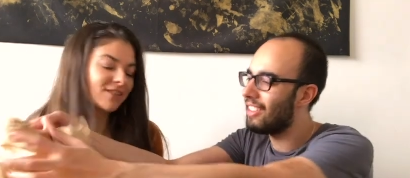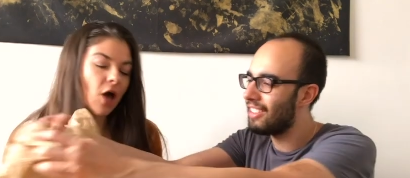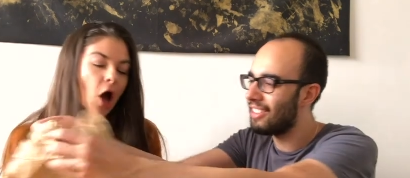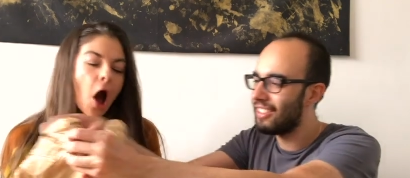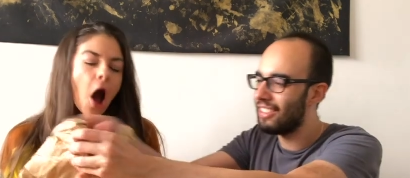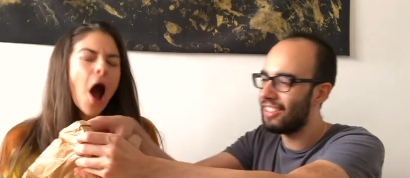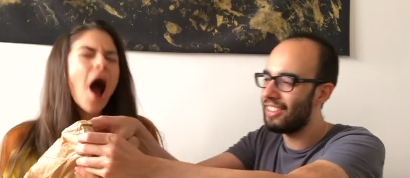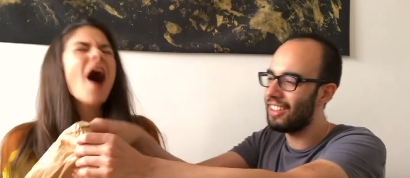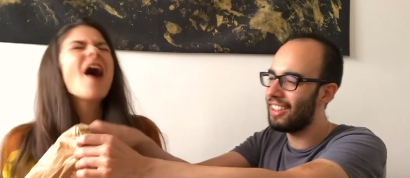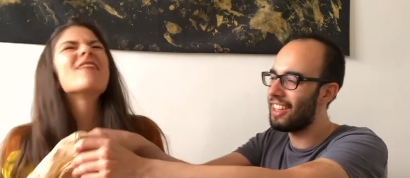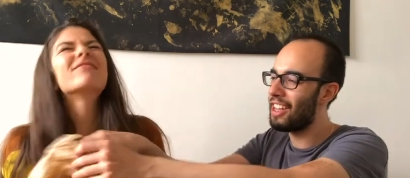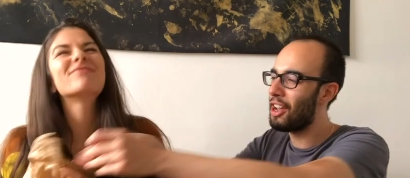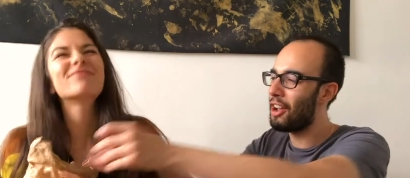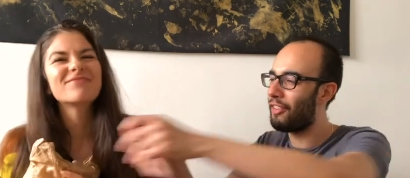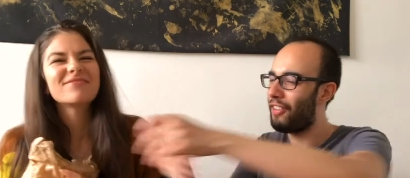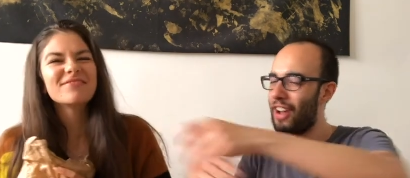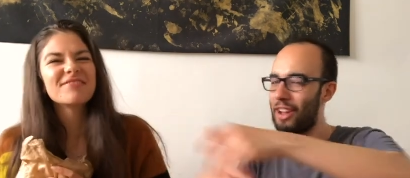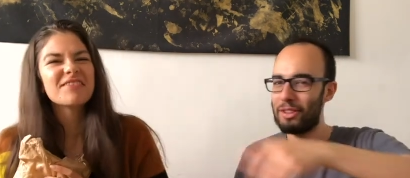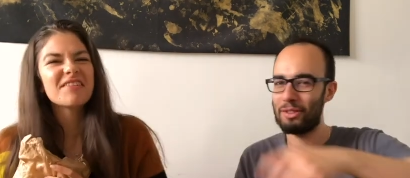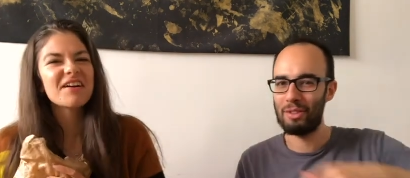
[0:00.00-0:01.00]
Speaker 1: No!
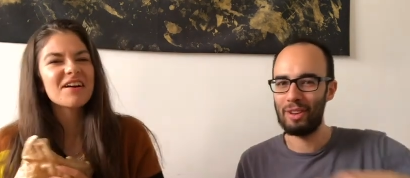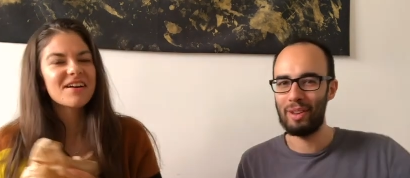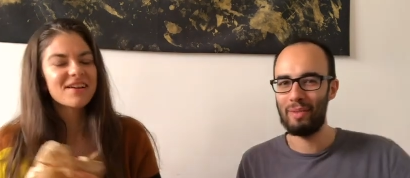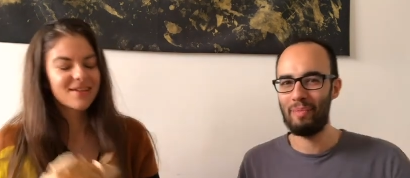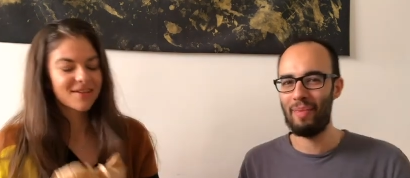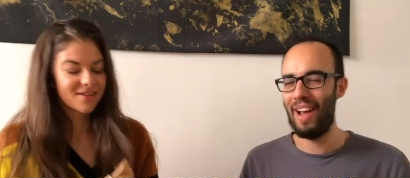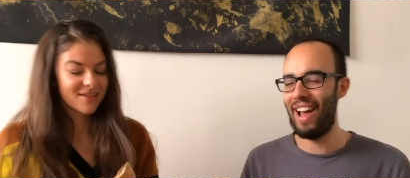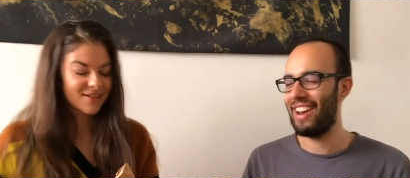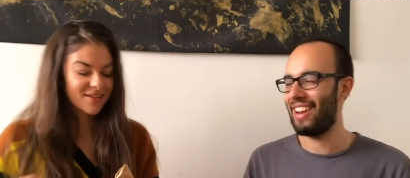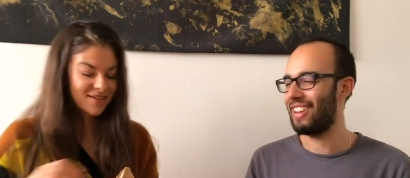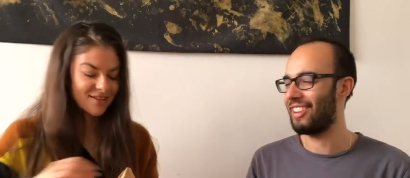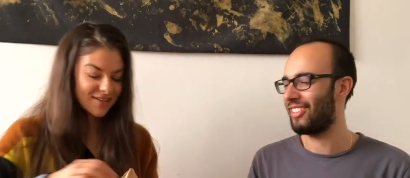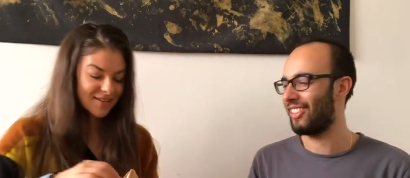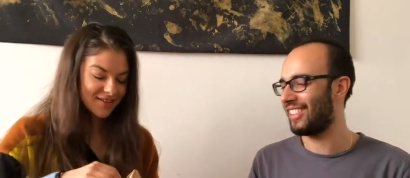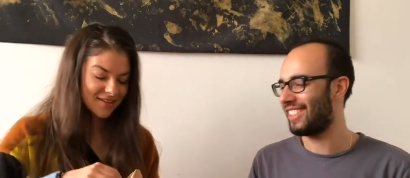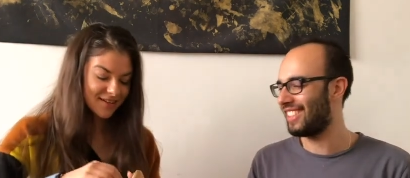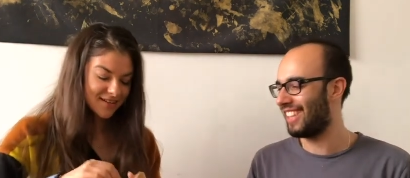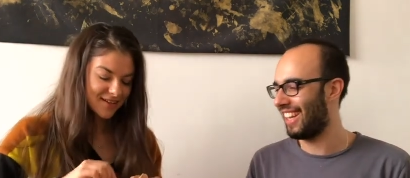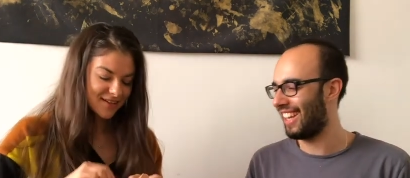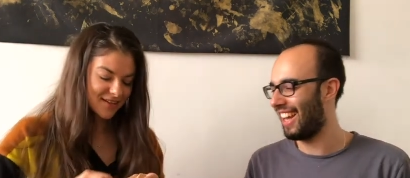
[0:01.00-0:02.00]
Io faccio il pane in
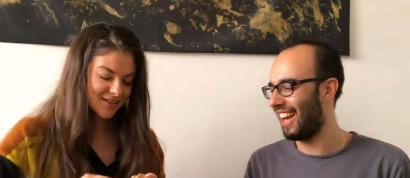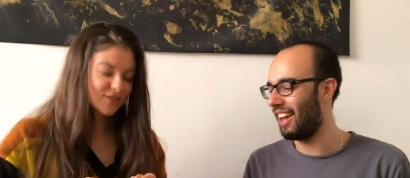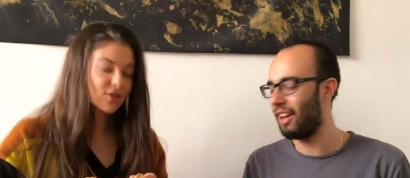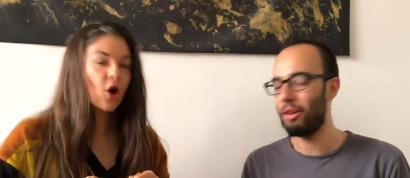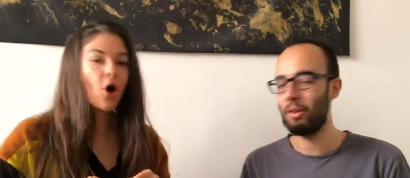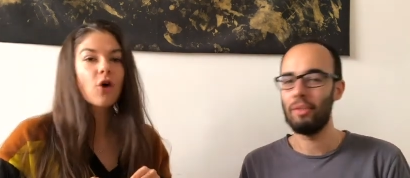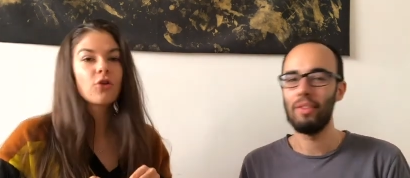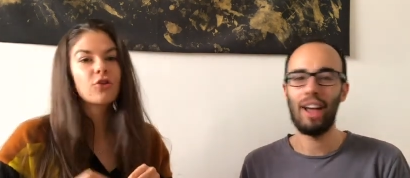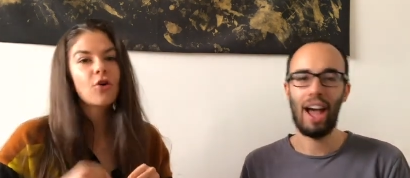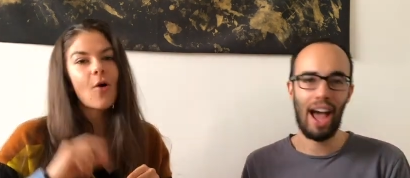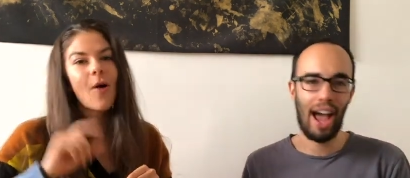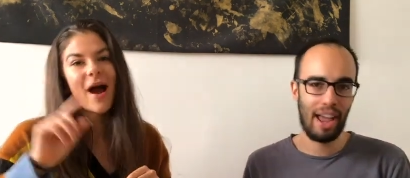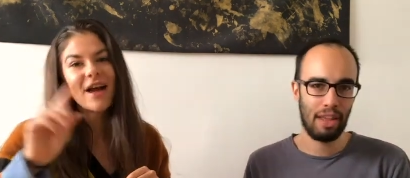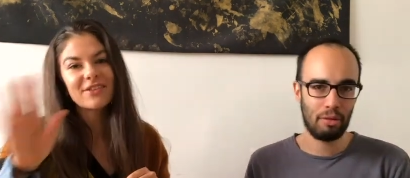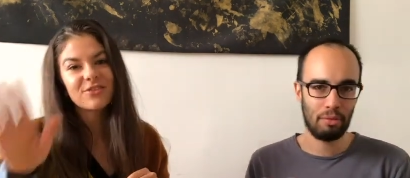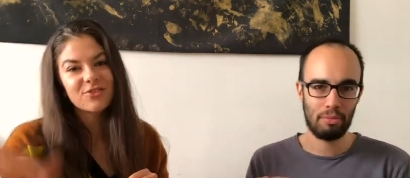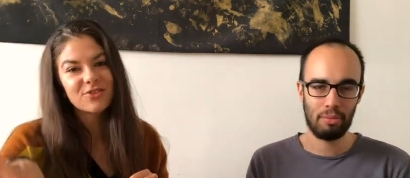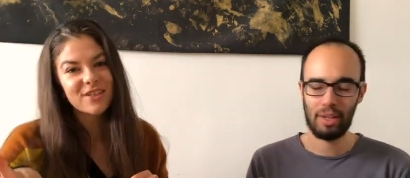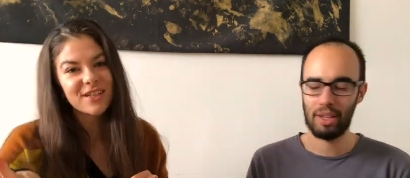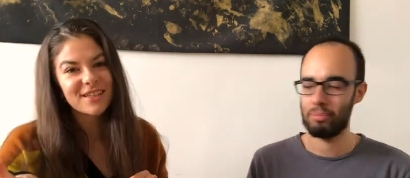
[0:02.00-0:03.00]
questa casa.
Speaker 2: No,
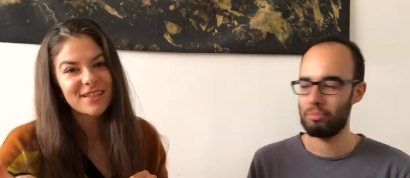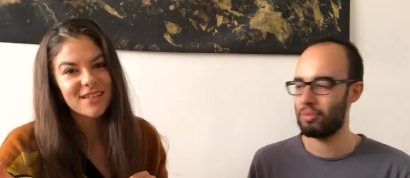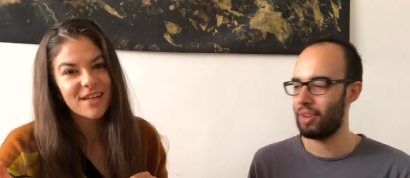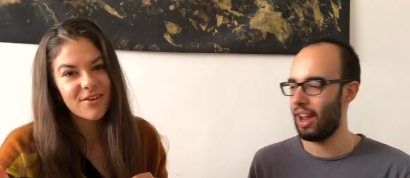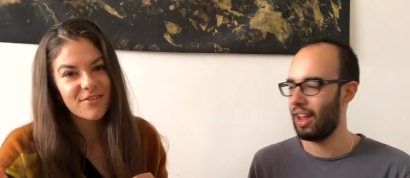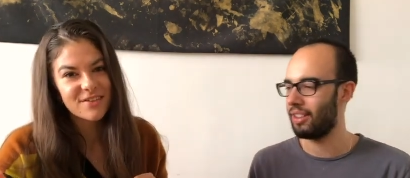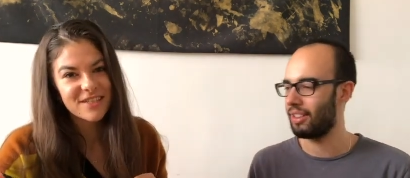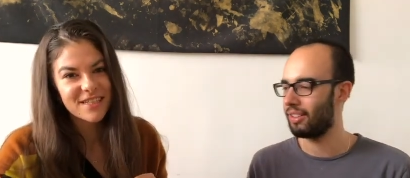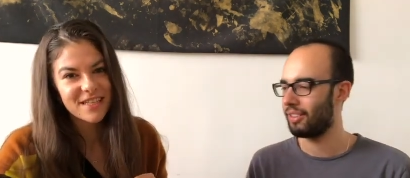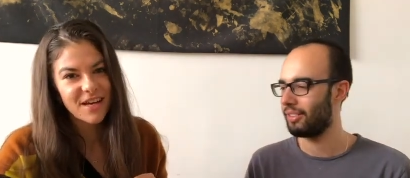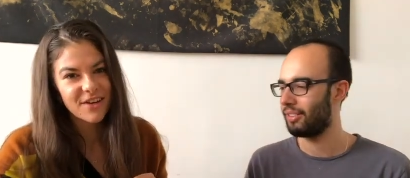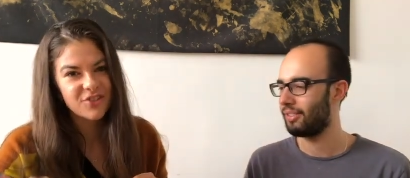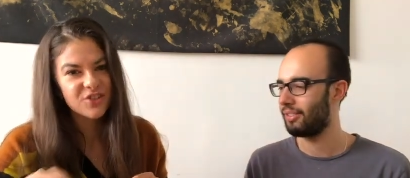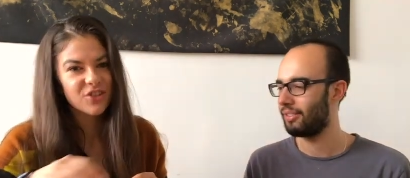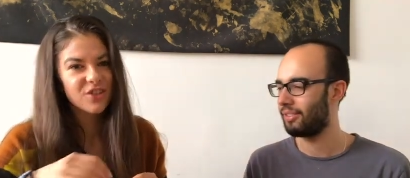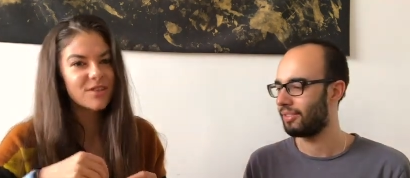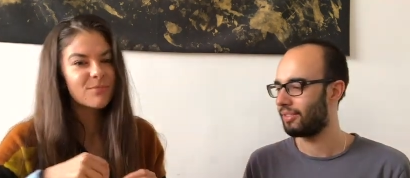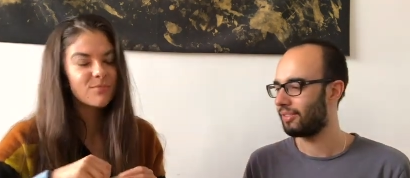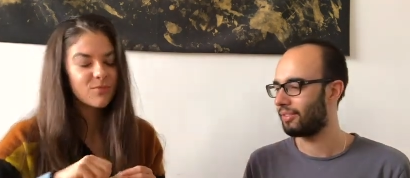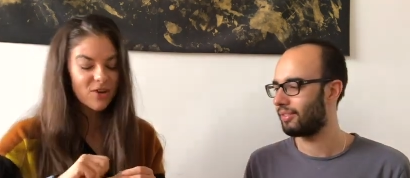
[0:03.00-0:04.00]
I don't think bread. There is
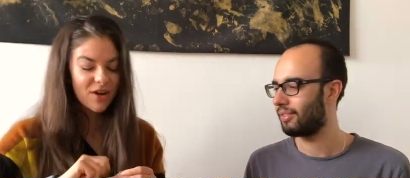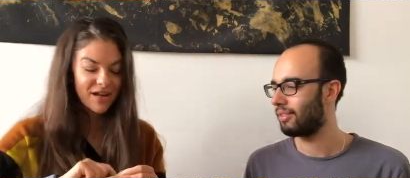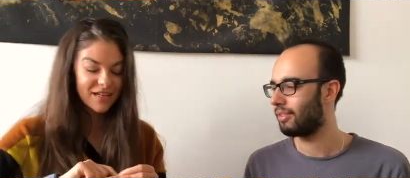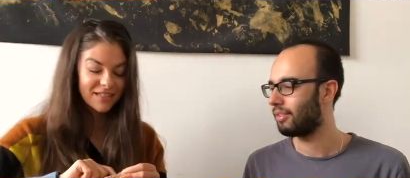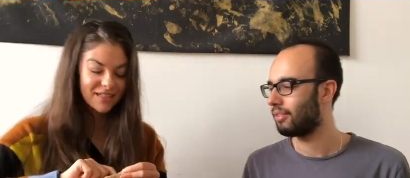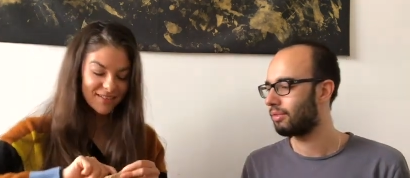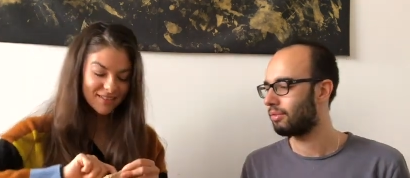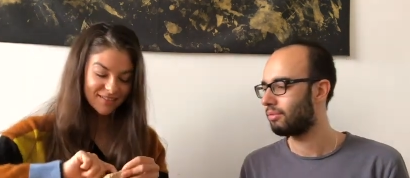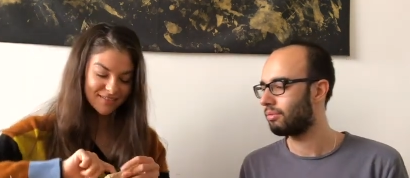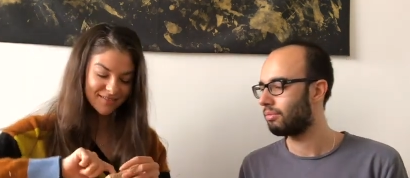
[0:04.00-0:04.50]
actually bread.